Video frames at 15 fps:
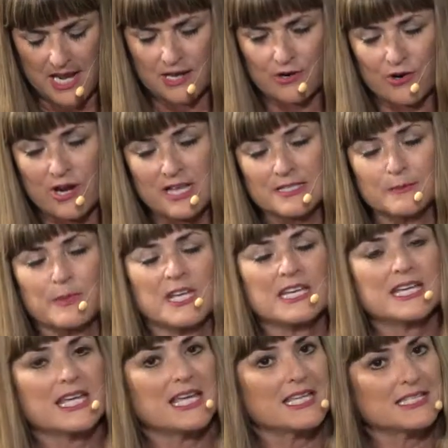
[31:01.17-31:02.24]
and her husband,
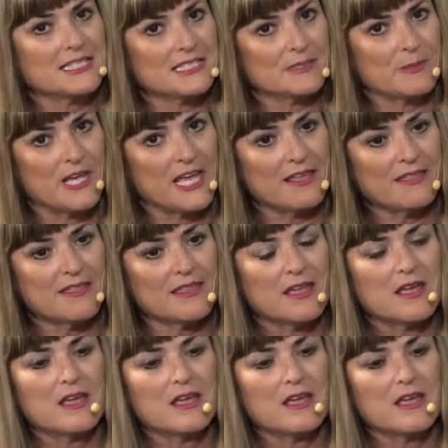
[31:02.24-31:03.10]
Ben Smith,